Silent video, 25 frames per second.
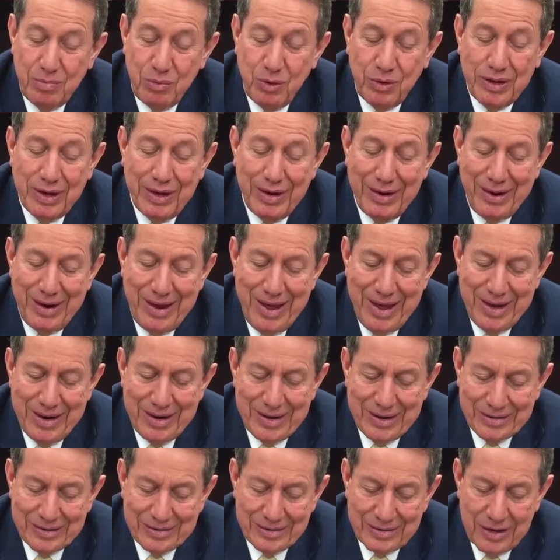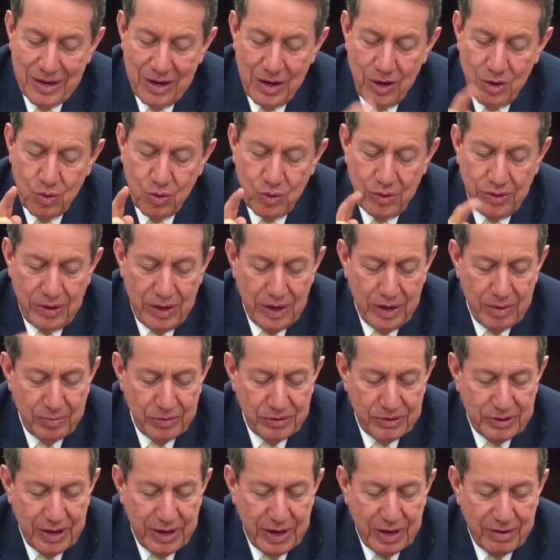because in them is
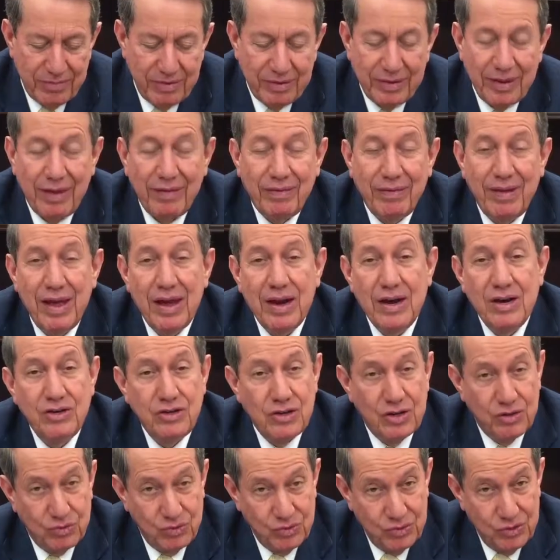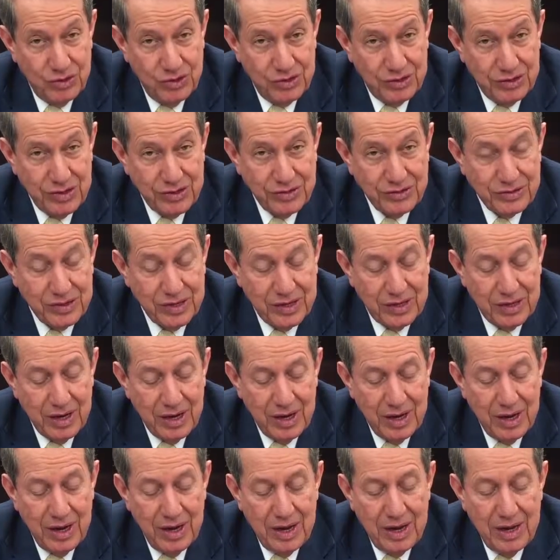where we find eternal life. Jesus
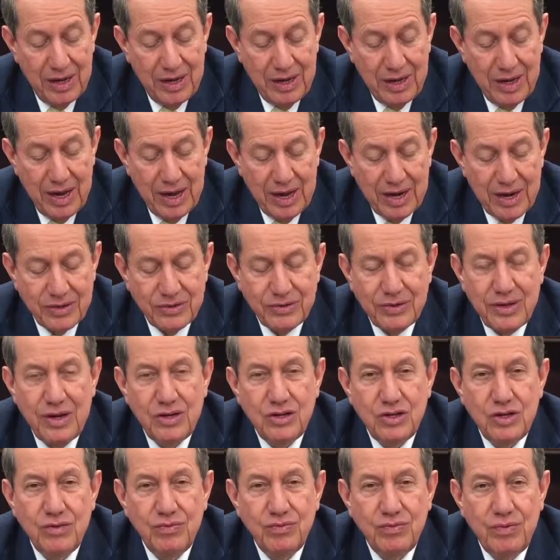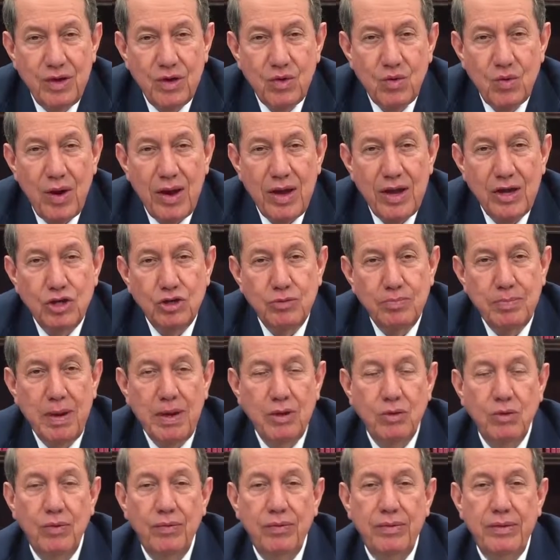said that, and they testify about
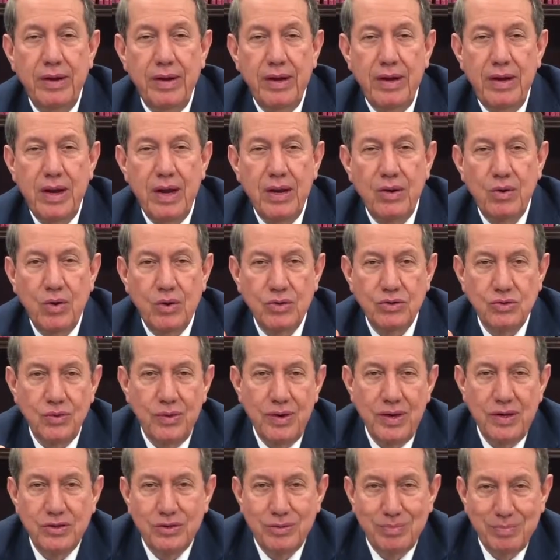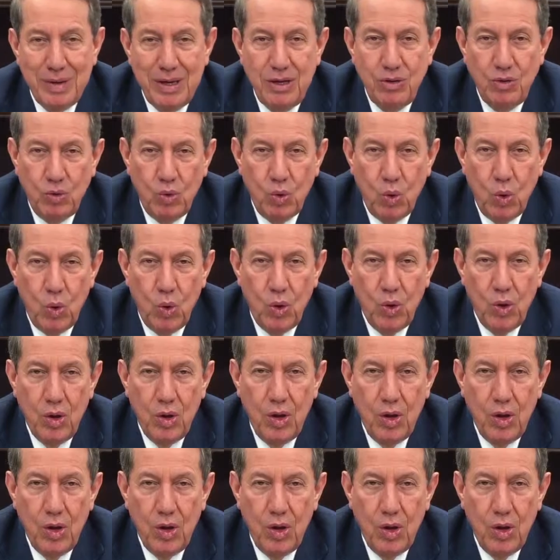him and about us as well.